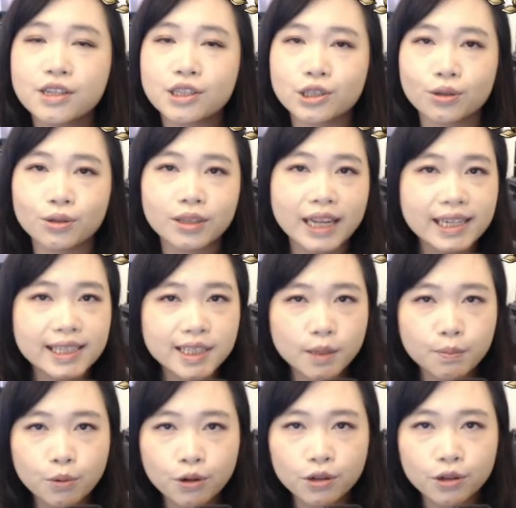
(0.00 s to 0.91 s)
so let's
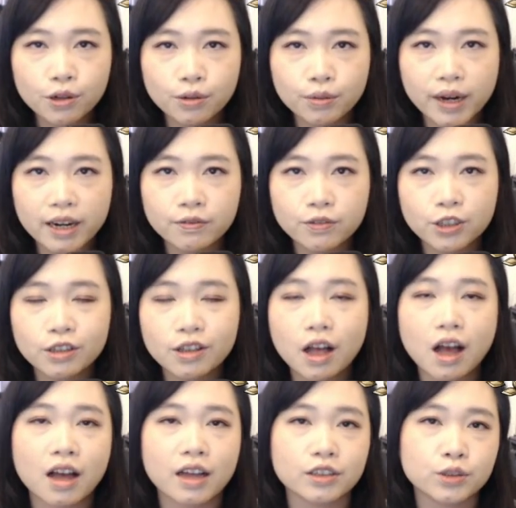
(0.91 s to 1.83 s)
support her
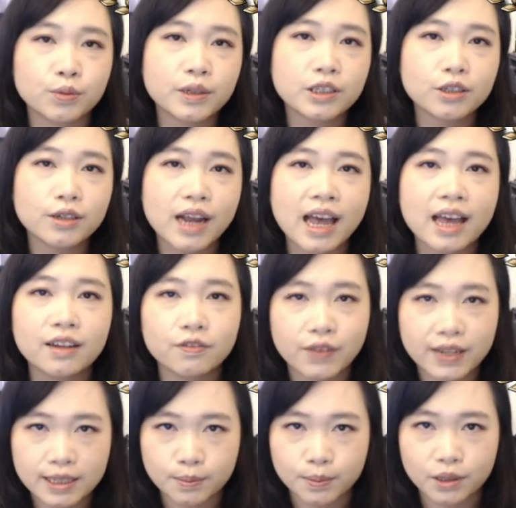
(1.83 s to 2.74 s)
arrival on Twitter and
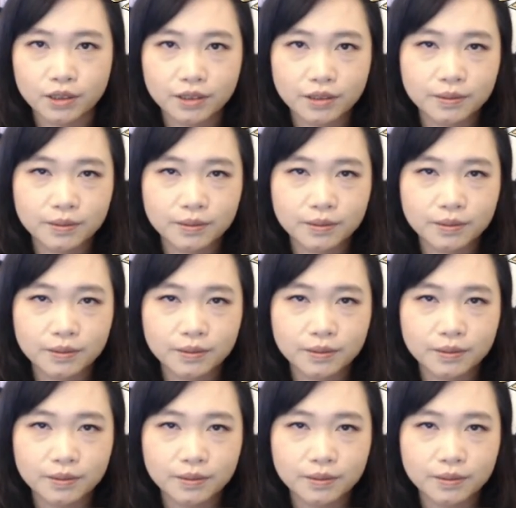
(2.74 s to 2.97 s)
Facebook.